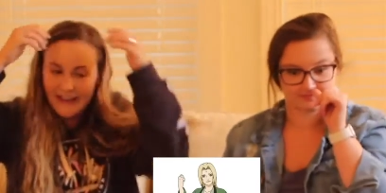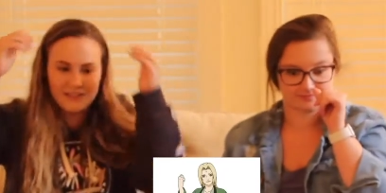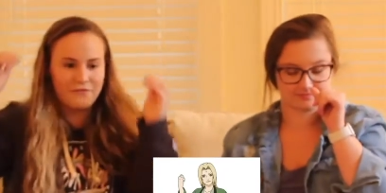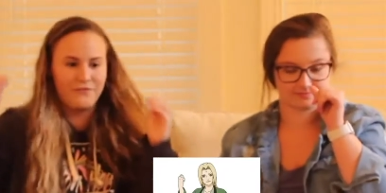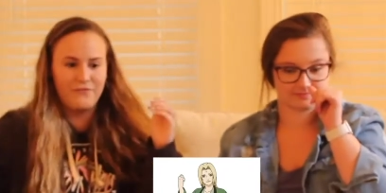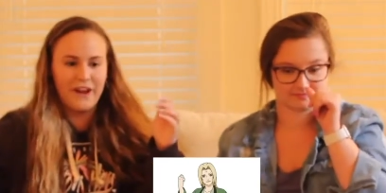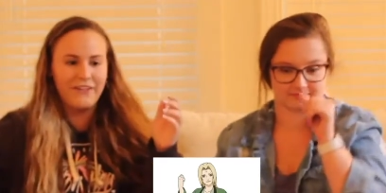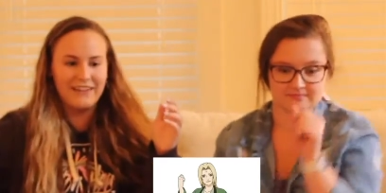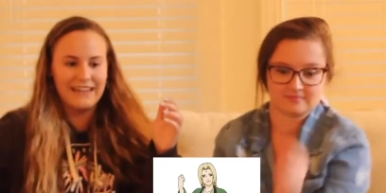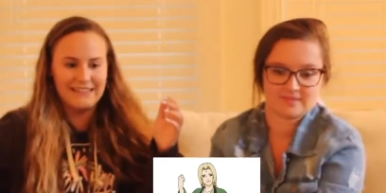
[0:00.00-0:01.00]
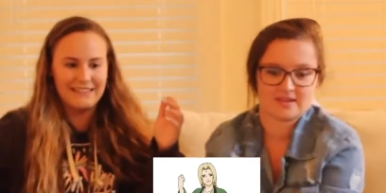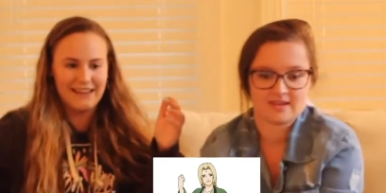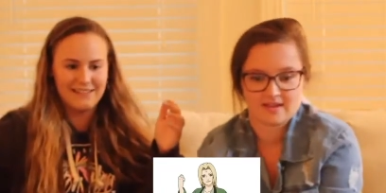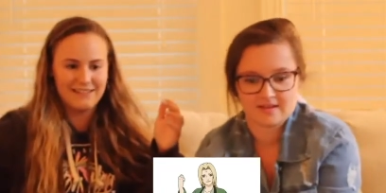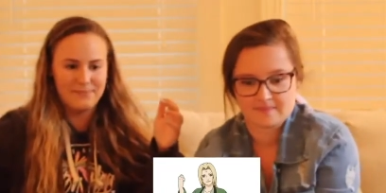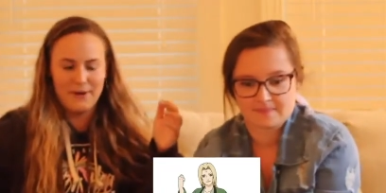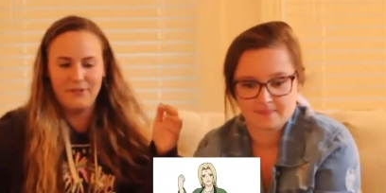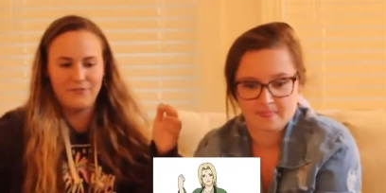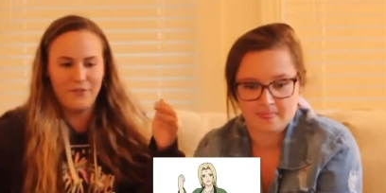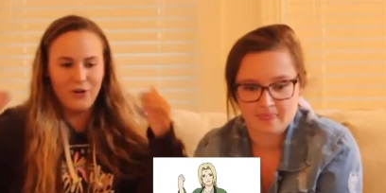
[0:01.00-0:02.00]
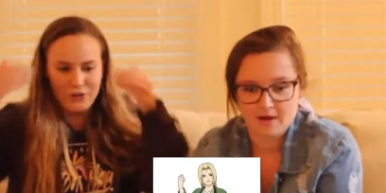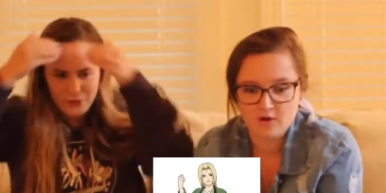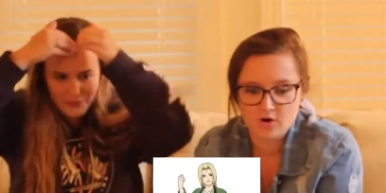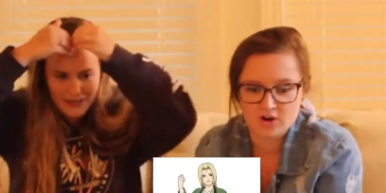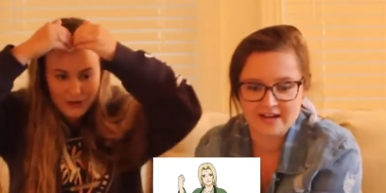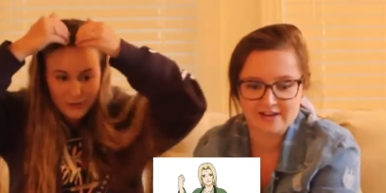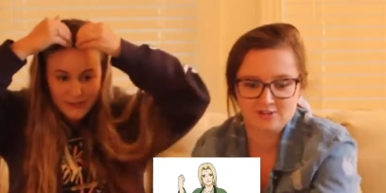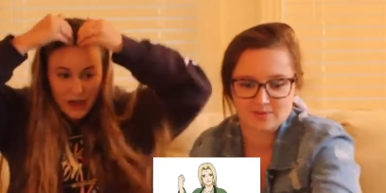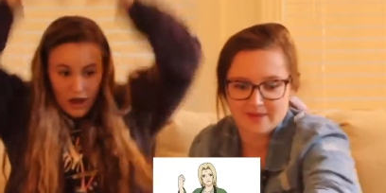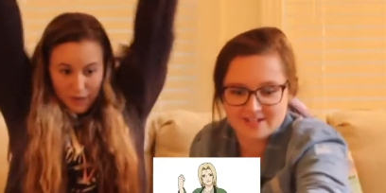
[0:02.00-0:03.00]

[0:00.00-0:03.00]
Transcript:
Speaker 1: has a very intense amount of volume. Oh, her nails are